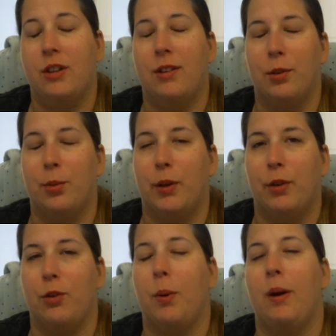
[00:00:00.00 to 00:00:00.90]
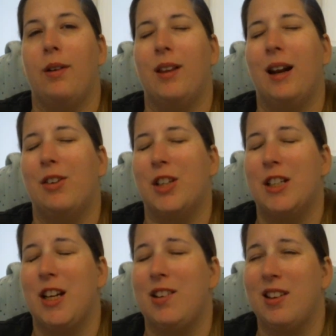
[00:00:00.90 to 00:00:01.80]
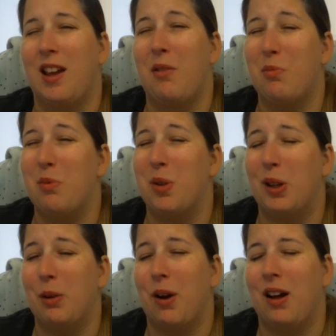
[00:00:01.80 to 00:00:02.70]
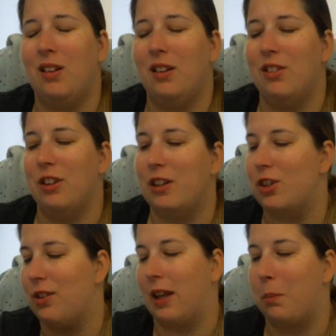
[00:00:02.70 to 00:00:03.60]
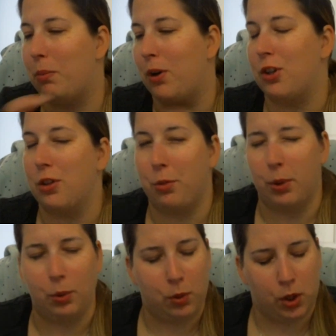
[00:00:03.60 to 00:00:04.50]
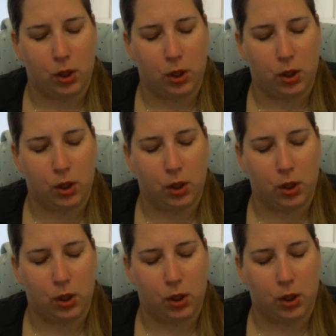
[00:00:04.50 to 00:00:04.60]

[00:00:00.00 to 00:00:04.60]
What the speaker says: And this is one of those products that actually takes to that really well, and then just like brush it through.